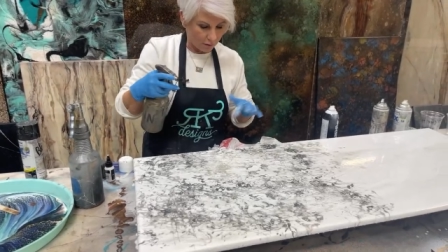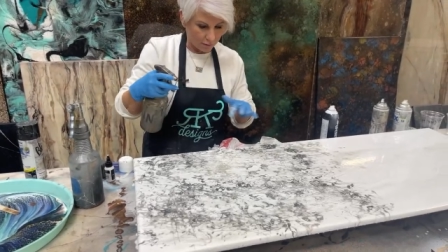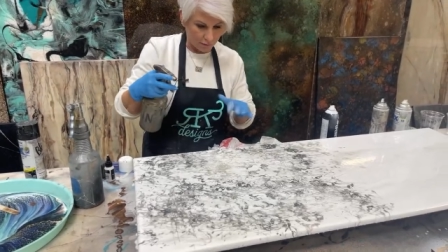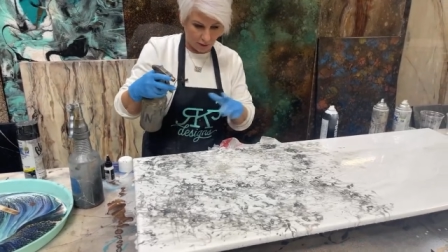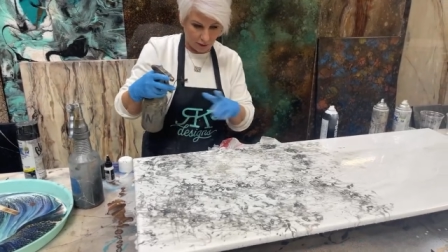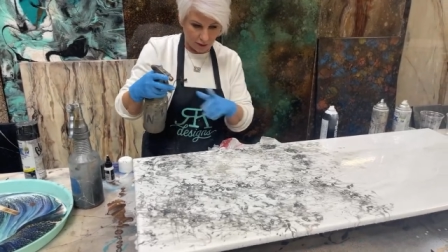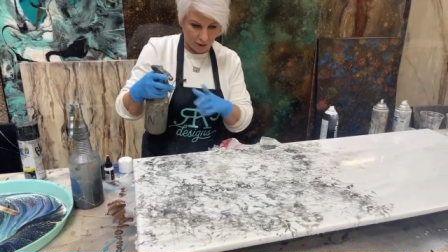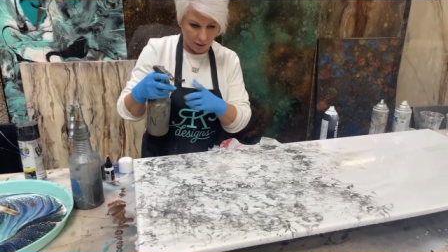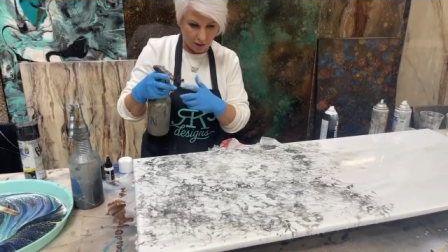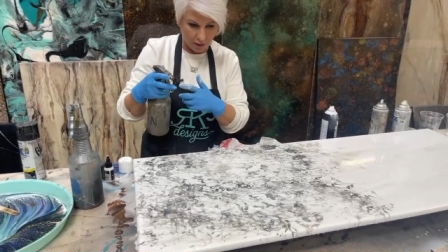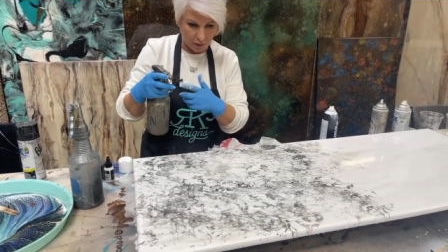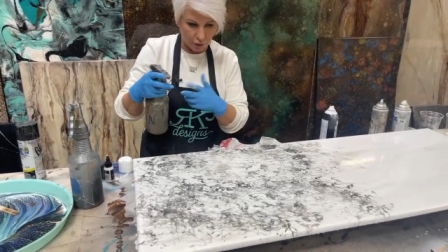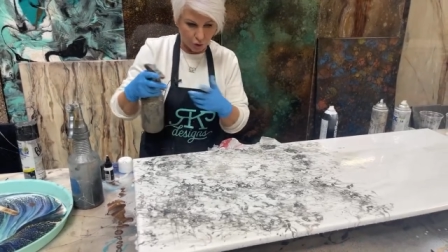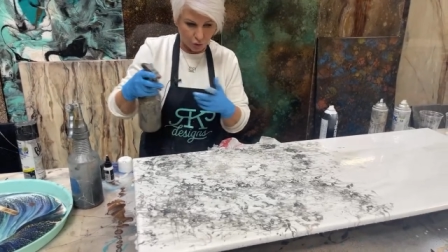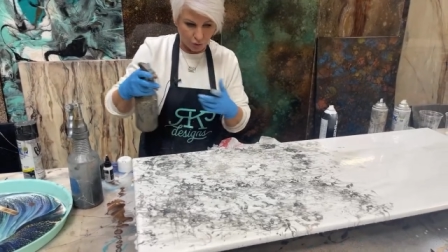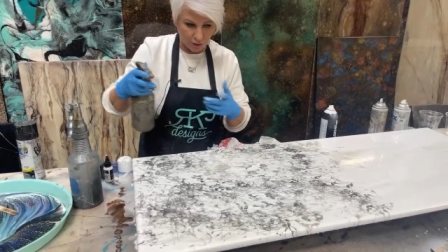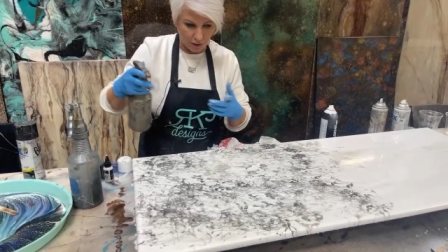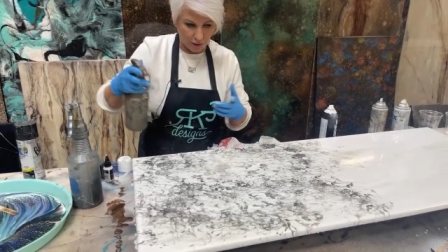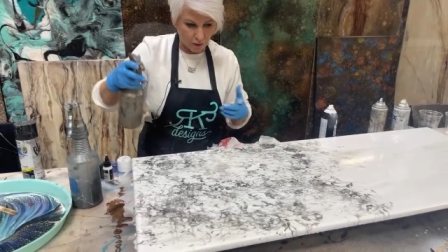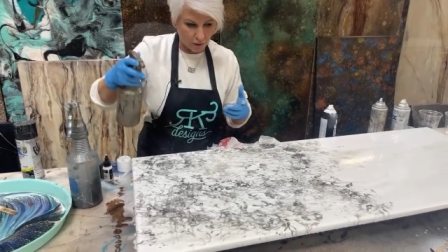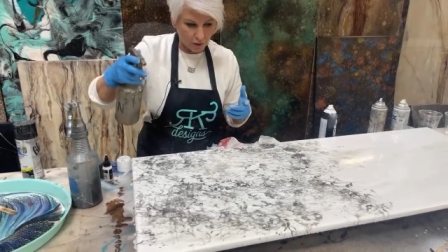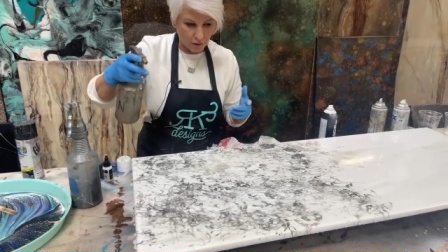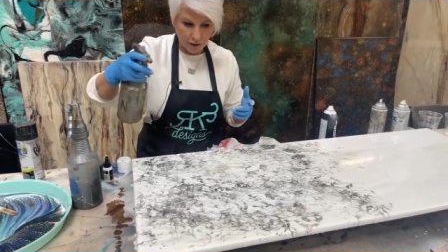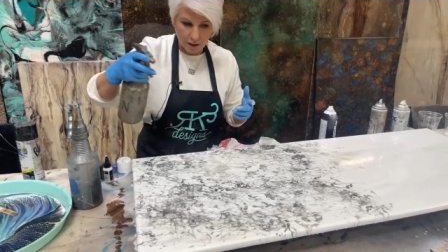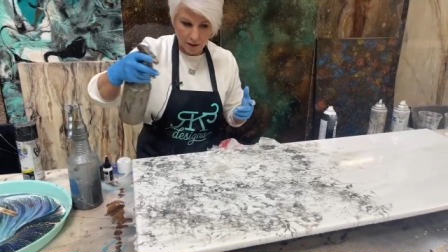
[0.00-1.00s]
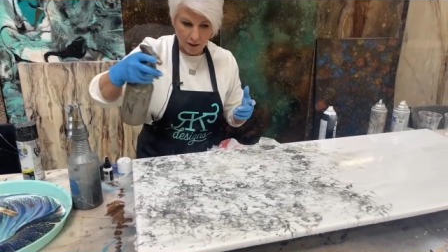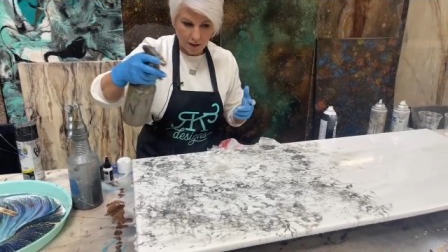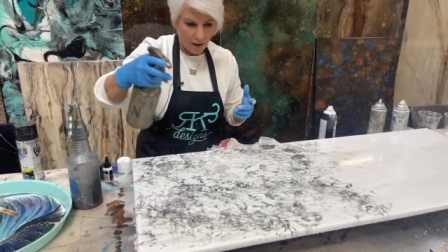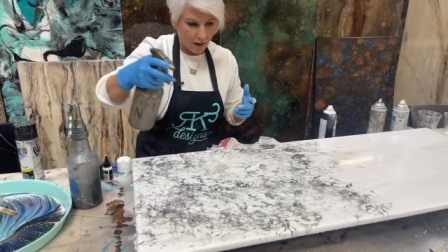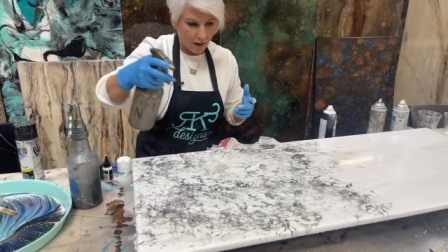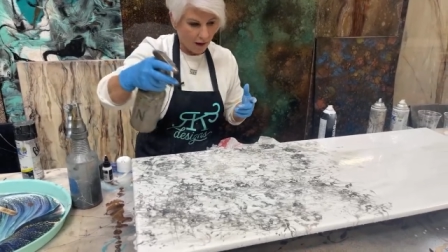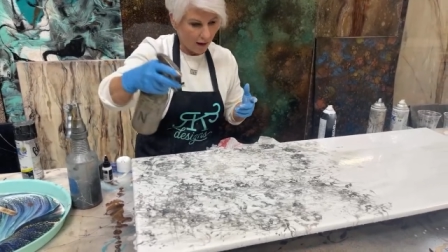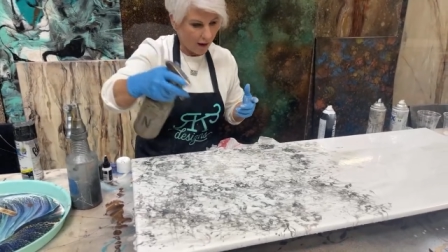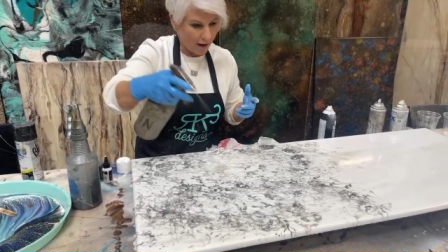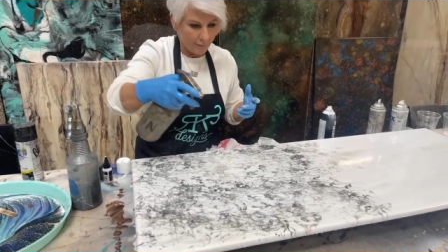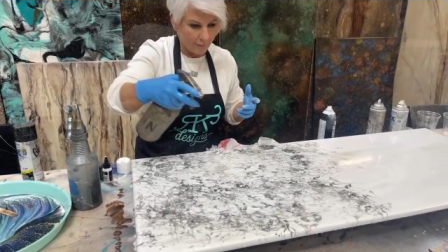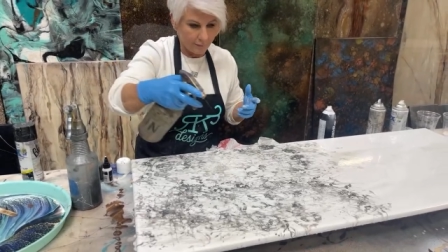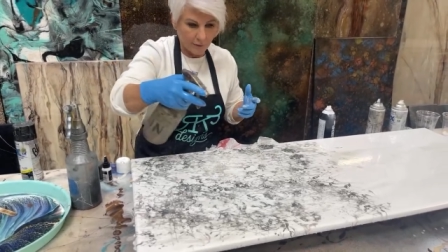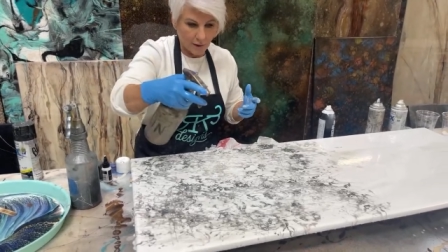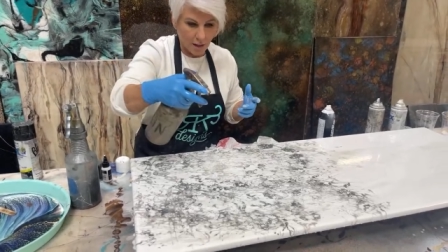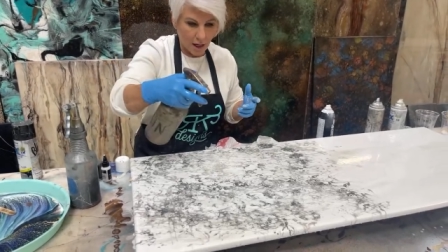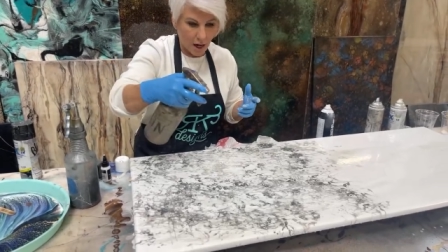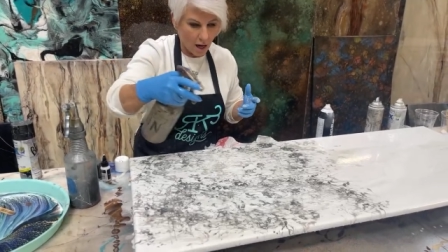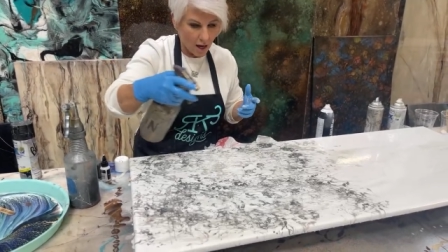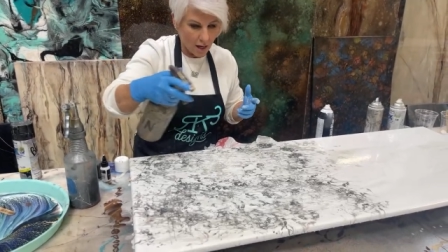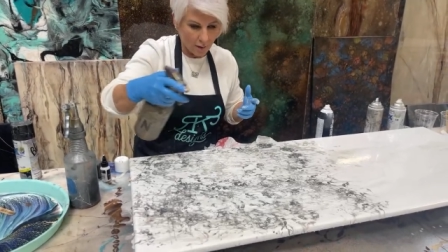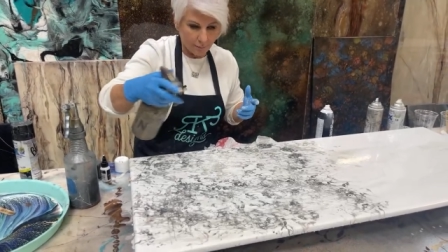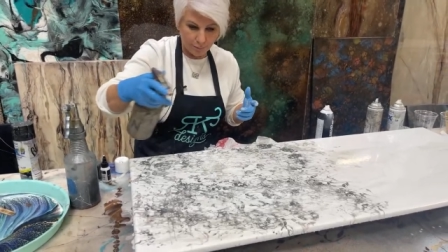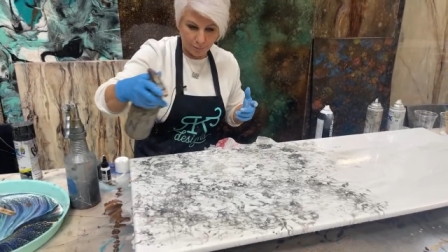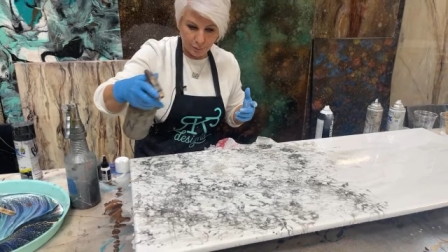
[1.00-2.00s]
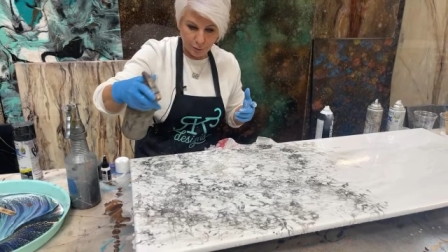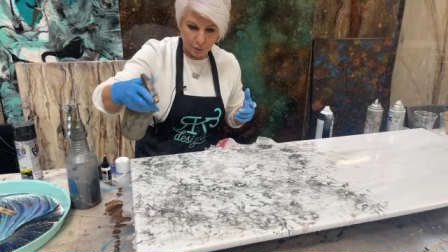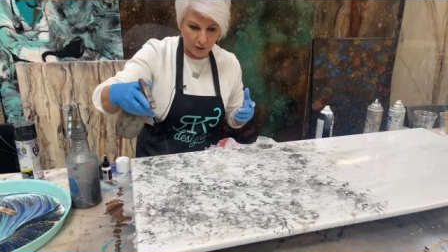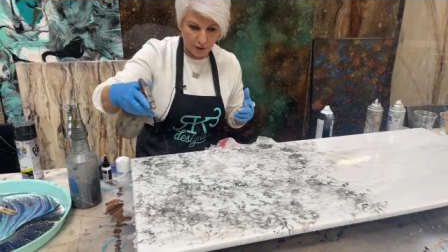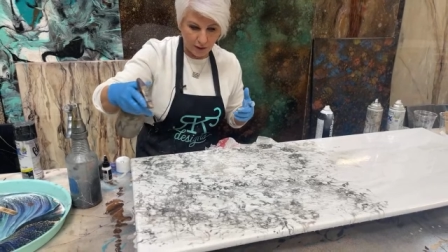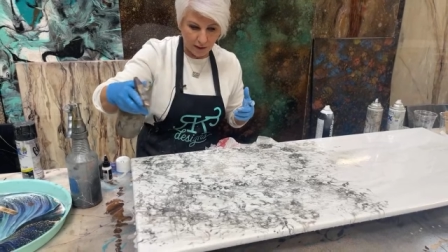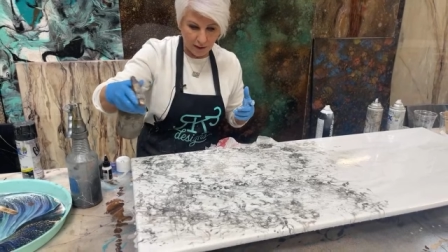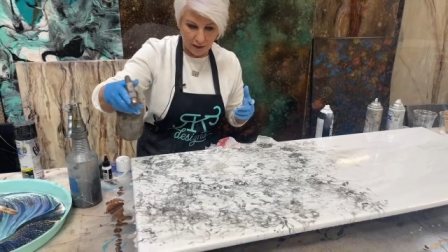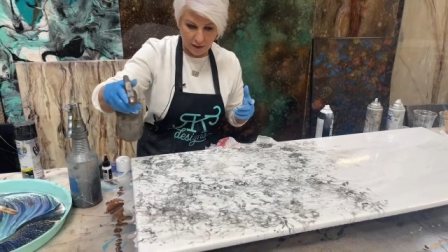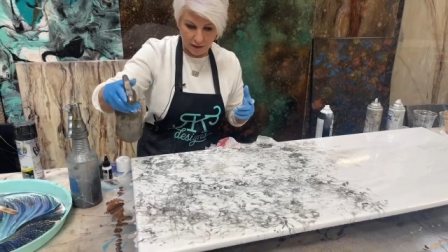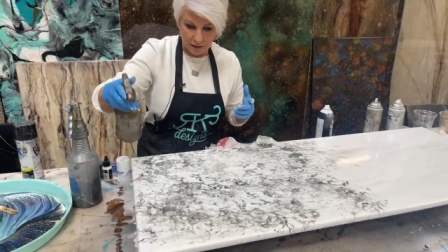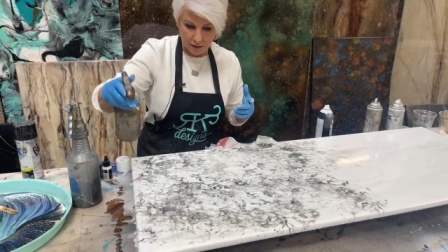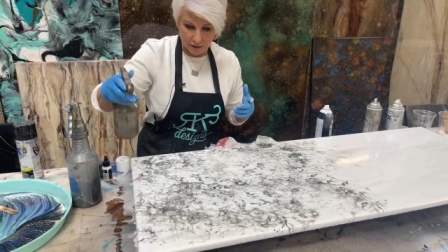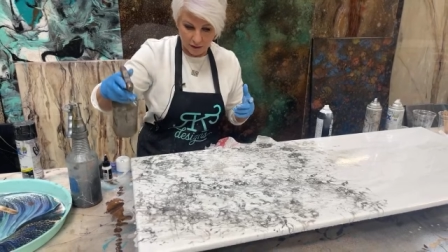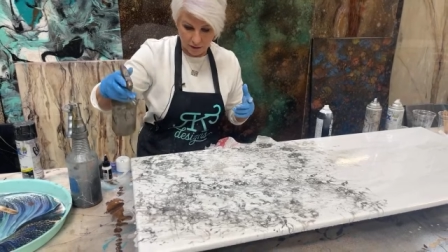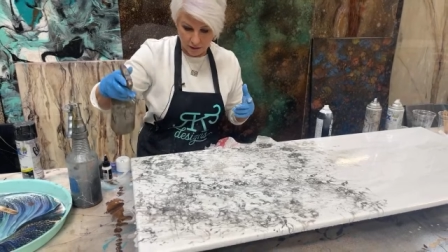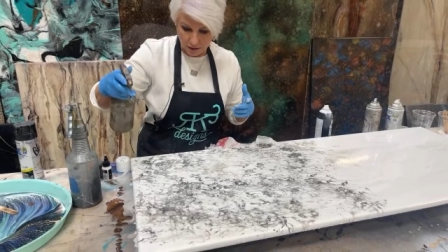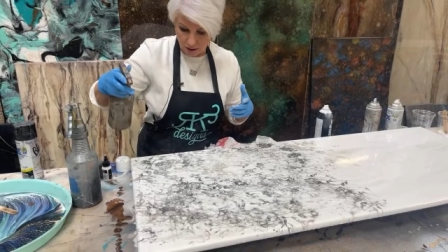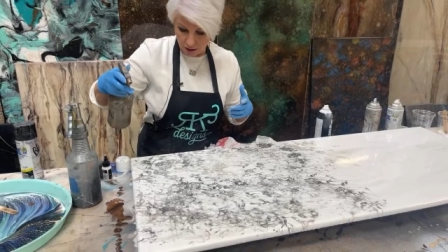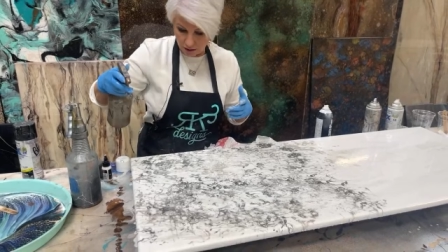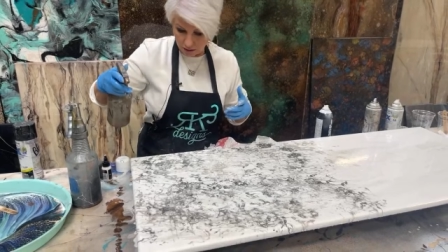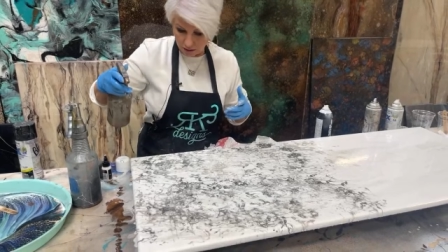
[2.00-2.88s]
the uh, trigger. I'm not putting a